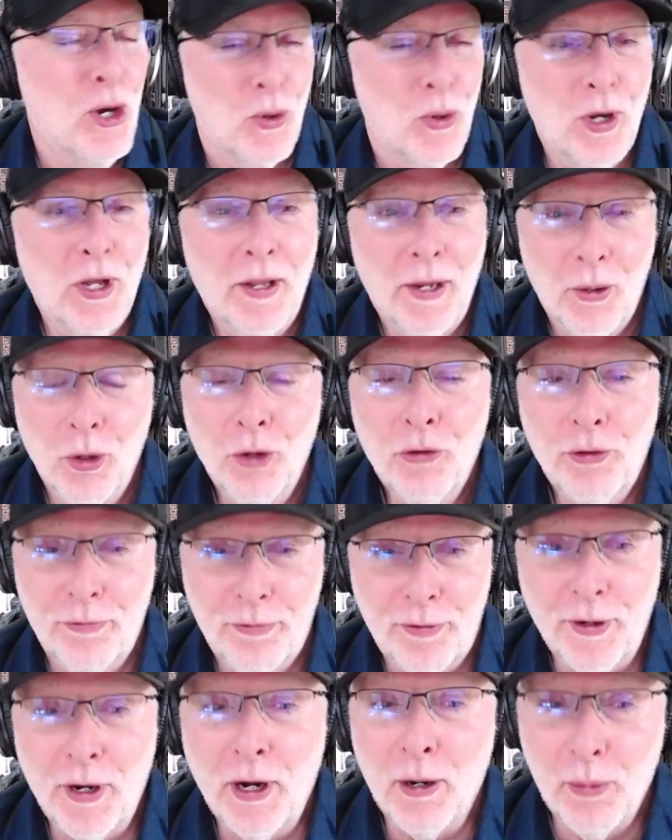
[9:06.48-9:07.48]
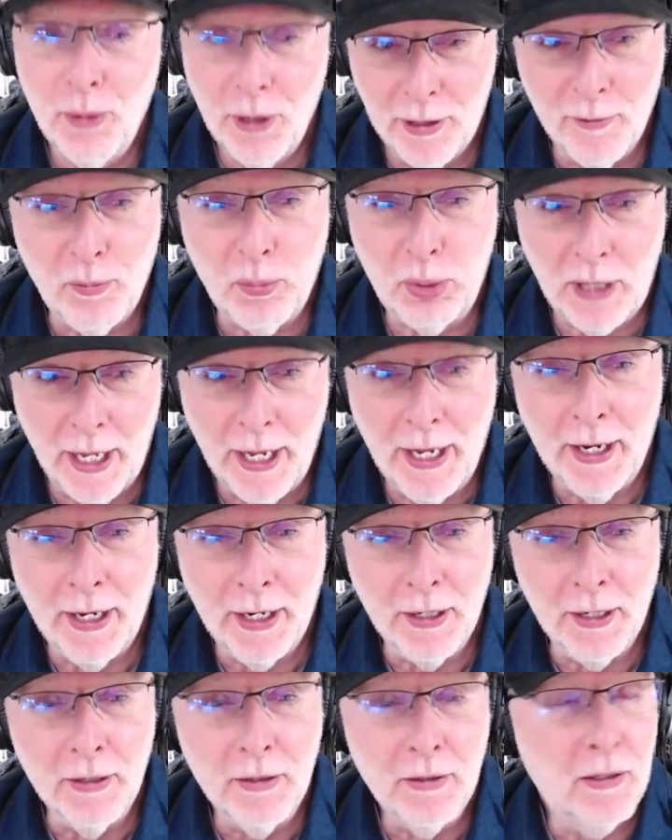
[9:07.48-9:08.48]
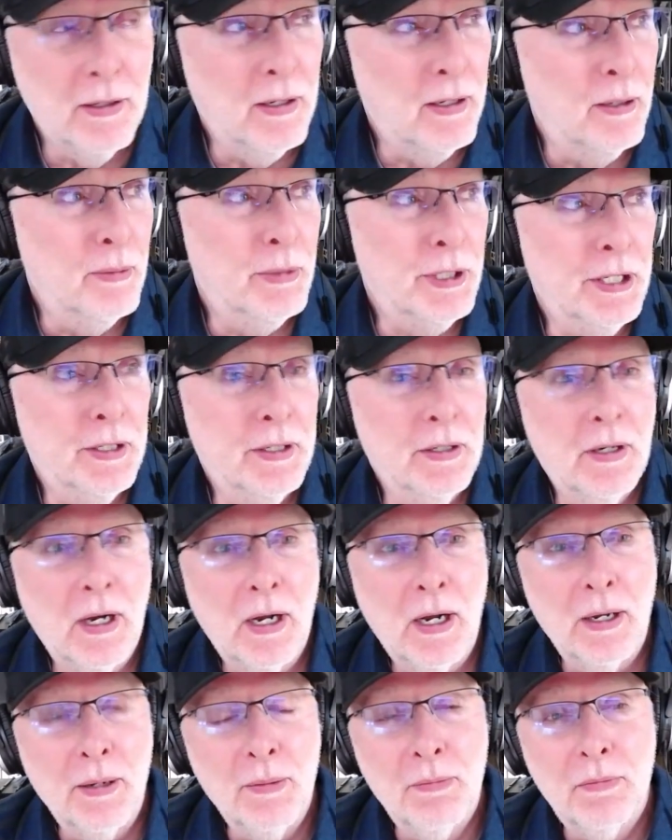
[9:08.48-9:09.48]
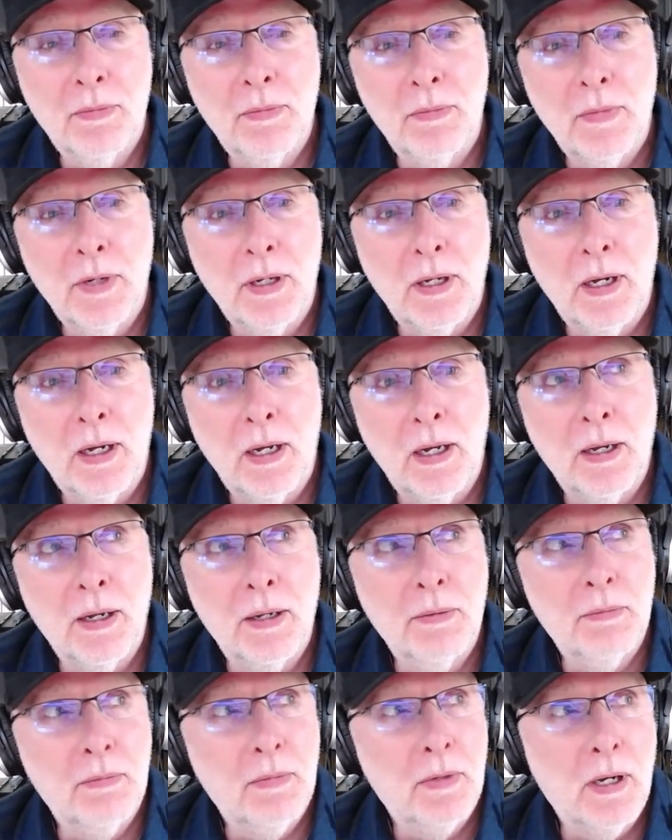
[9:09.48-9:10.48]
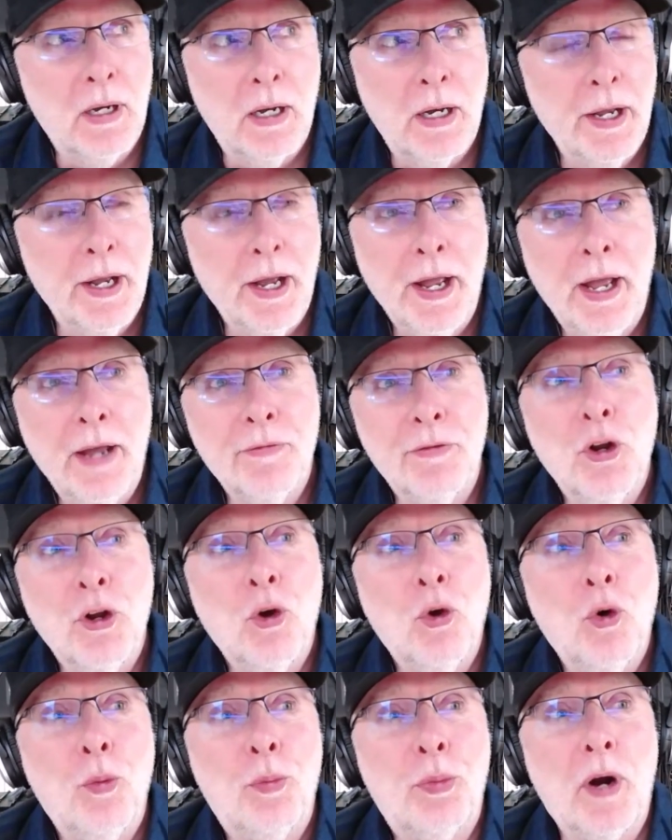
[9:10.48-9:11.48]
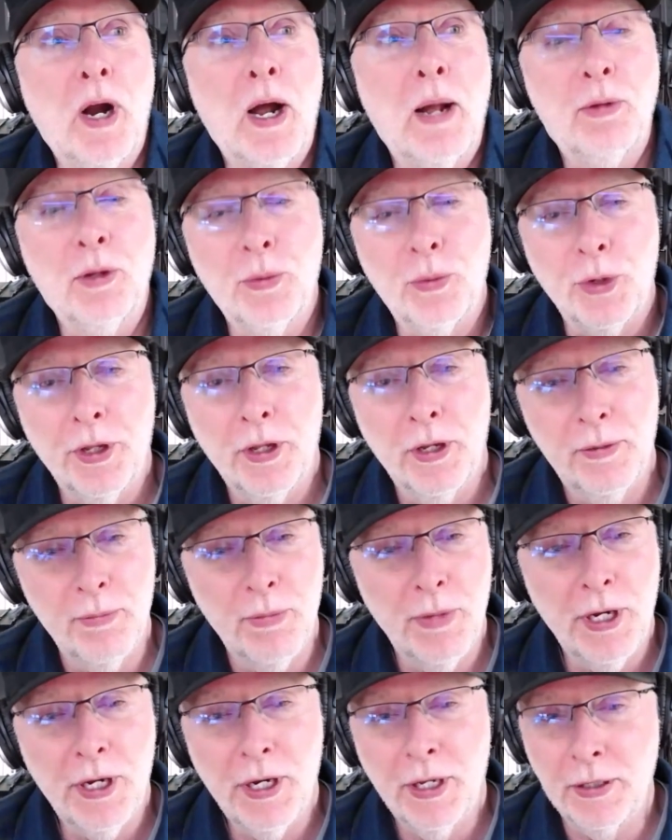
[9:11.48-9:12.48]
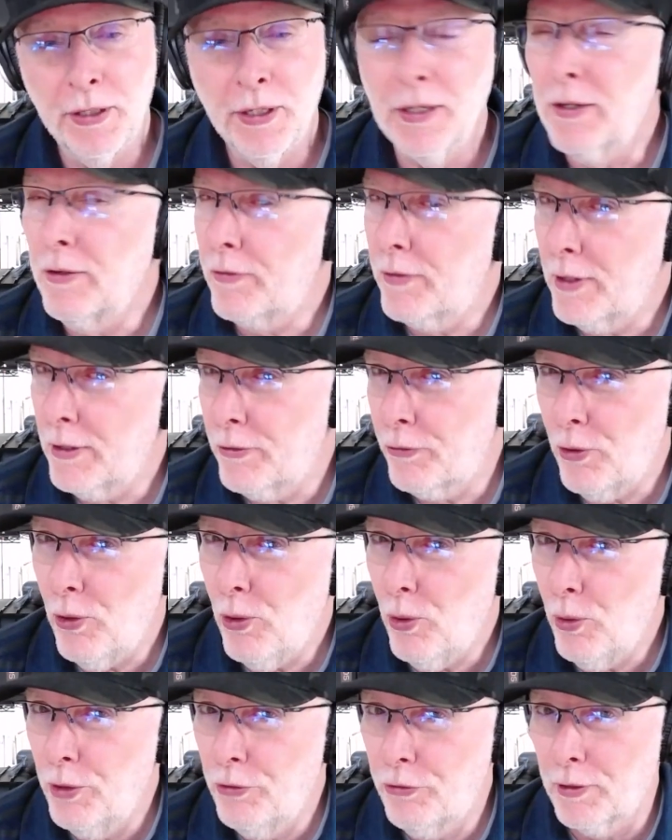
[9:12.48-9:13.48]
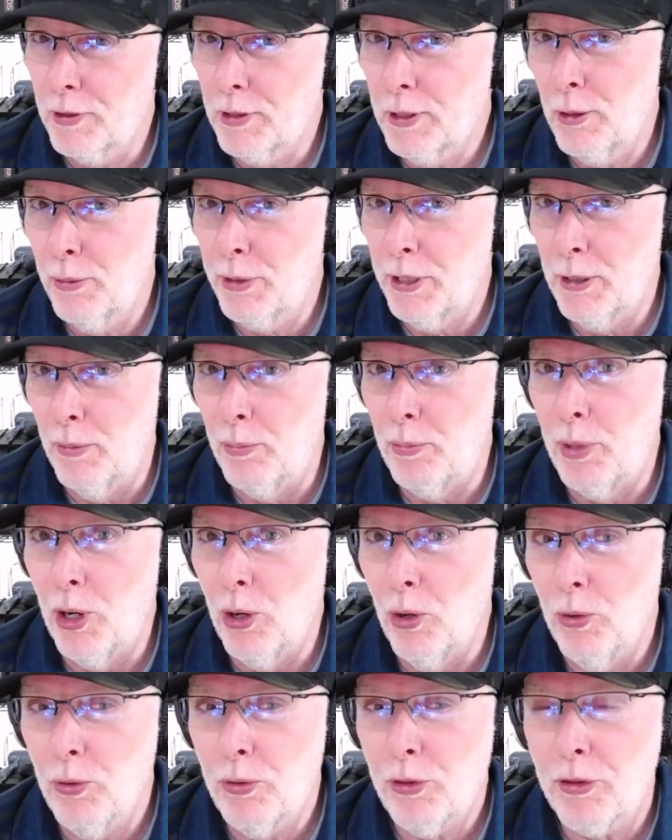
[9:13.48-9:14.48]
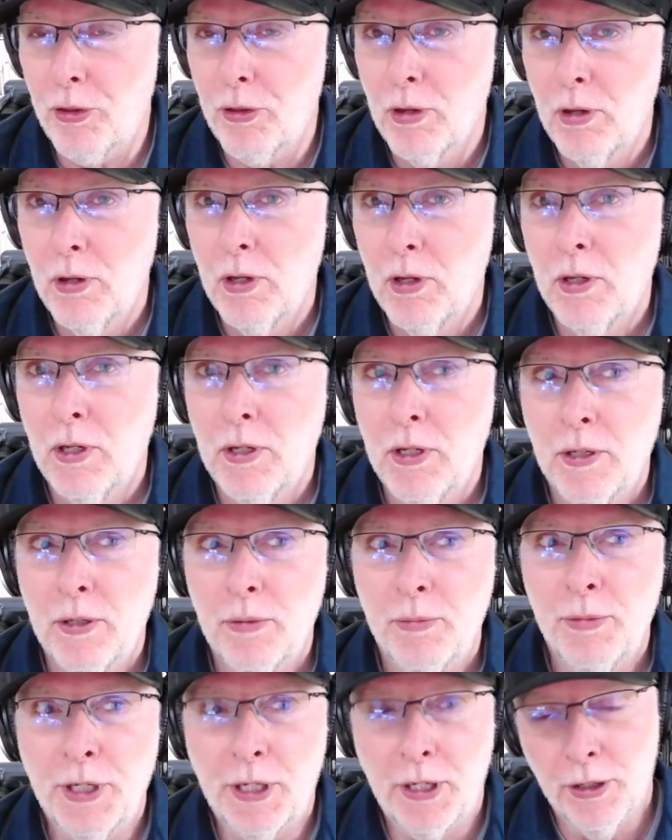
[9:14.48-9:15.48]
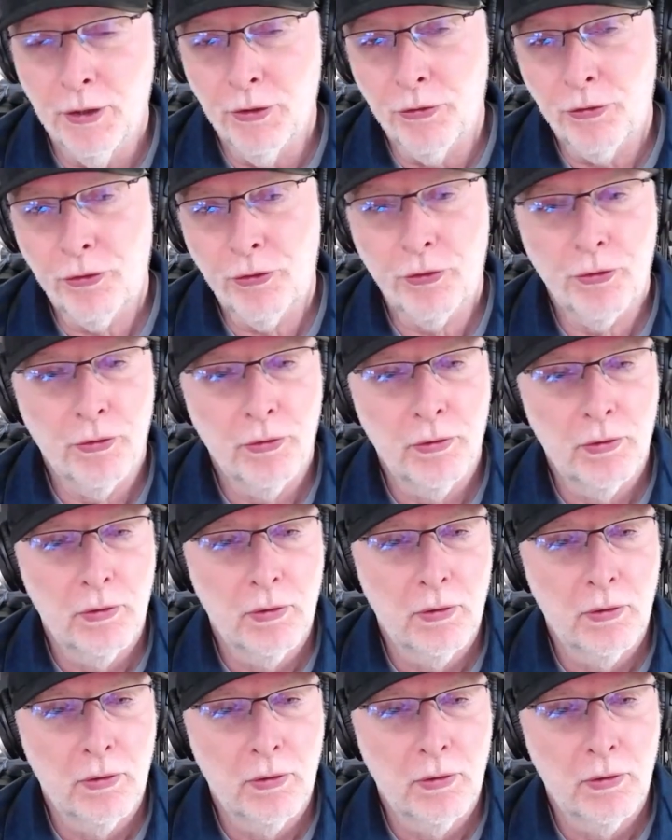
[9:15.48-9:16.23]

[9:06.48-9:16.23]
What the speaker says: Well, there was a fair bit of planning. I mean, I have no problem with admitting that there's always a little bit of both, because